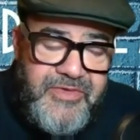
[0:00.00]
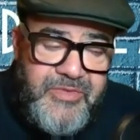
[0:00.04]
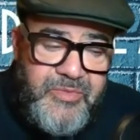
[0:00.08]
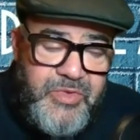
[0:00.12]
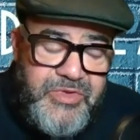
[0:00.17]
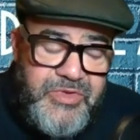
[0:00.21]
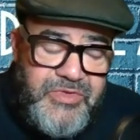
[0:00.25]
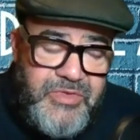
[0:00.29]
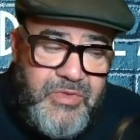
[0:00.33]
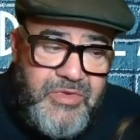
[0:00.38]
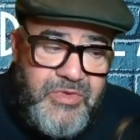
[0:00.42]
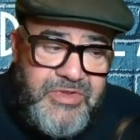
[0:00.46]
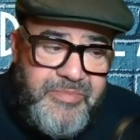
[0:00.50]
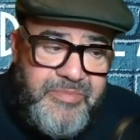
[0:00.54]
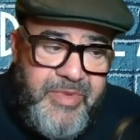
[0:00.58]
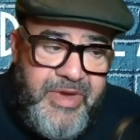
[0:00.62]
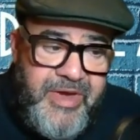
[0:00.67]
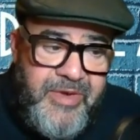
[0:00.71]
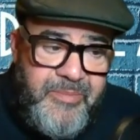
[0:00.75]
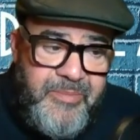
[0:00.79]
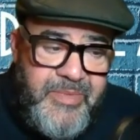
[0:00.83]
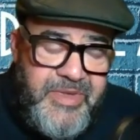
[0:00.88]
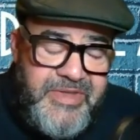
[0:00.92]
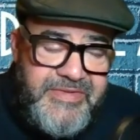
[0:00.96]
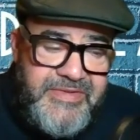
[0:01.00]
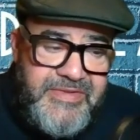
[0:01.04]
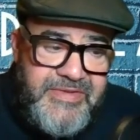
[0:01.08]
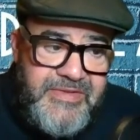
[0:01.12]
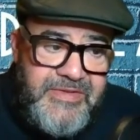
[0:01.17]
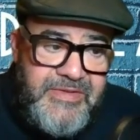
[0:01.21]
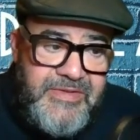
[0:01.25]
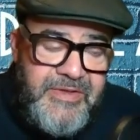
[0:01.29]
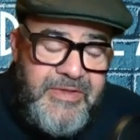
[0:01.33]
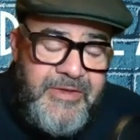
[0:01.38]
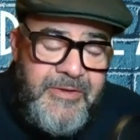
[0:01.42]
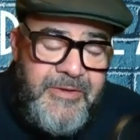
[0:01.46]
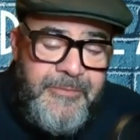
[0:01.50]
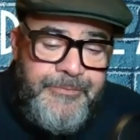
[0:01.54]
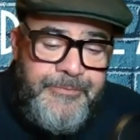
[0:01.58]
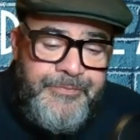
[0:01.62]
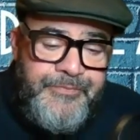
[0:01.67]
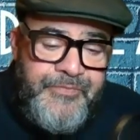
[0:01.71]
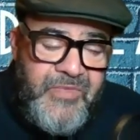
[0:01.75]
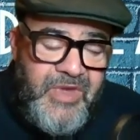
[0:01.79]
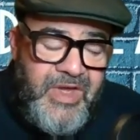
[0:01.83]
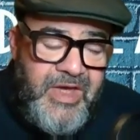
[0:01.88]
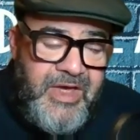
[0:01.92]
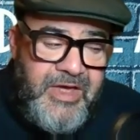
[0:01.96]
And we talked about Messi,
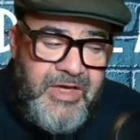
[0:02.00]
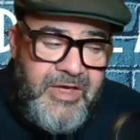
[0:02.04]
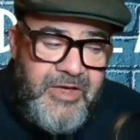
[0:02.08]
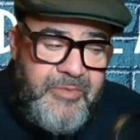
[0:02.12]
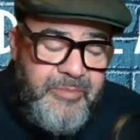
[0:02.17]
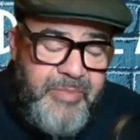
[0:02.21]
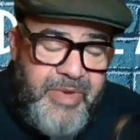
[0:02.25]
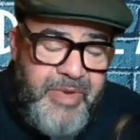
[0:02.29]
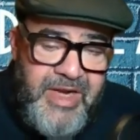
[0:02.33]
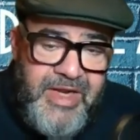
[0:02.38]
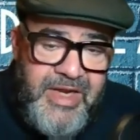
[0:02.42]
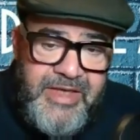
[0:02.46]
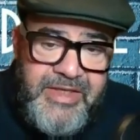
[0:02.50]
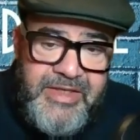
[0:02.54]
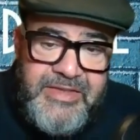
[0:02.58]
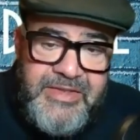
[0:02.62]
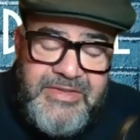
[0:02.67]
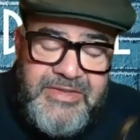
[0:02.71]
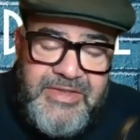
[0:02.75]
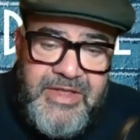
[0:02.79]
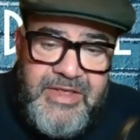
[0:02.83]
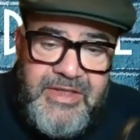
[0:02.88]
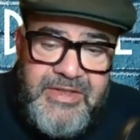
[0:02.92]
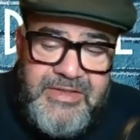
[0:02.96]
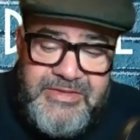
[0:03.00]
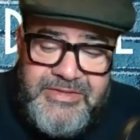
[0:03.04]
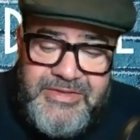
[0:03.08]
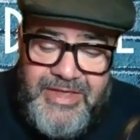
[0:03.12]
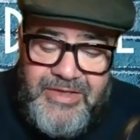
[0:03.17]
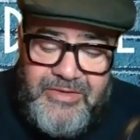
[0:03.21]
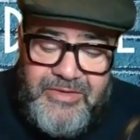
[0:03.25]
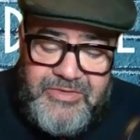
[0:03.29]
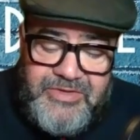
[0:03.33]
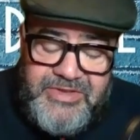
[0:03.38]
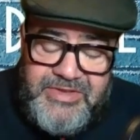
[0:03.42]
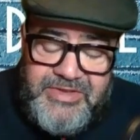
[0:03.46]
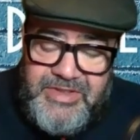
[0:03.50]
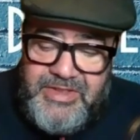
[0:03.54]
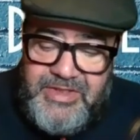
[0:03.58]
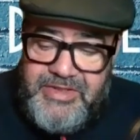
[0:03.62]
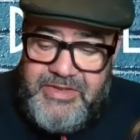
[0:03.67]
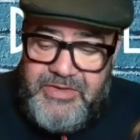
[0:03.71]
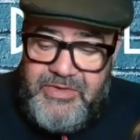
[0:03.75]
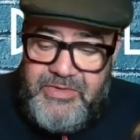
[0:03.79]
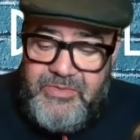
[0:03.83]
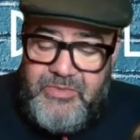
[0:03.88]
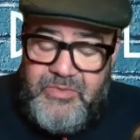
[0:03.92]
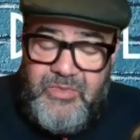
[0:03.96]
and Pele is
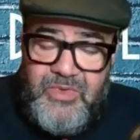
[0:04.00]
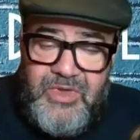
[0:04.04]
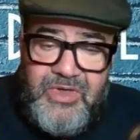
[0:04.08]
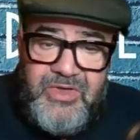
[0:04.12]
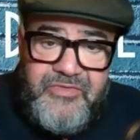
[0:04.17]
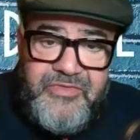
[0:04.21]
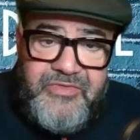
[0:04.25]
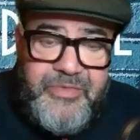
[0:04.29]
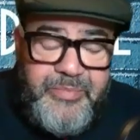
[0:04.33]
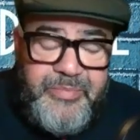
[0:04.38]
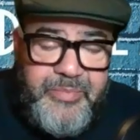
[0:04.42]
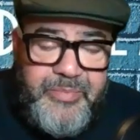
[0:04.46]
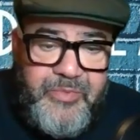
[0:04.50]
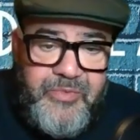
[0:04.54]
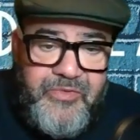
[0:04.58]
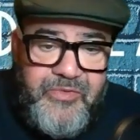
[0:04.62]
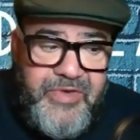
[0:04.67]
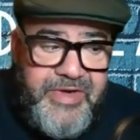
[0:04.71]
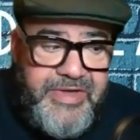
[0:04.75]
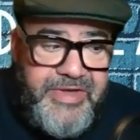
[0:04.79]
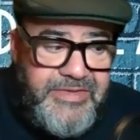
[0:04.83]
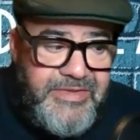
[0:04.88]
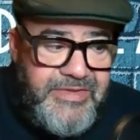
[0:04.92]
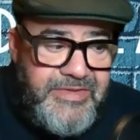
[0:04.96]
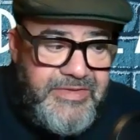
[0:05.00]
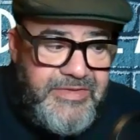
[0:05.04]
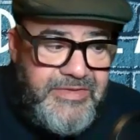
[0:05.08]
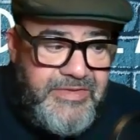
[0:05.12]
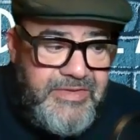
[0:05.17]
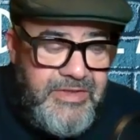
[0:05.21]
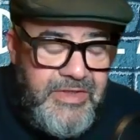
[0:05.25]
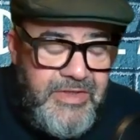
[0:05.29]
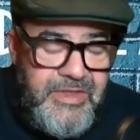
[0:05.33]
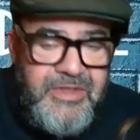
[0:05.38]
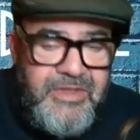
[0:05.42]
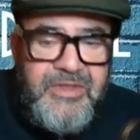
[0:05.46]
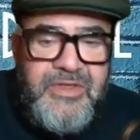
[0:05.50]
undoubtedly one of the greatest